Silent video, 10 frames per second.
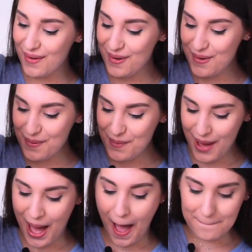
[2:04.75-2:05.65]
Oh
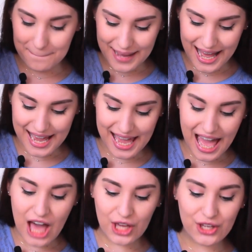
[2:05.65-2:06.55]
my
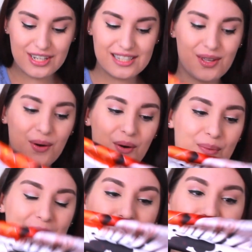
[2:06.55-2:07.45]
goodness, oh
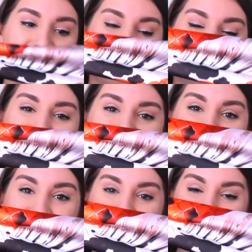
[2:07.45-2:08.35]
my god, and it's got
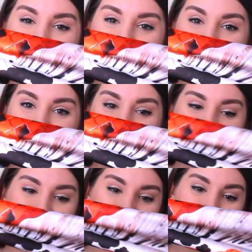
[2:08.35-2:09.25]
little ankle fins
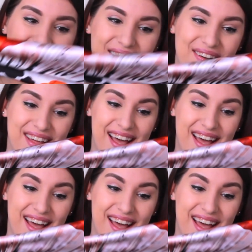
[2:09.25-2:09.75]
as well.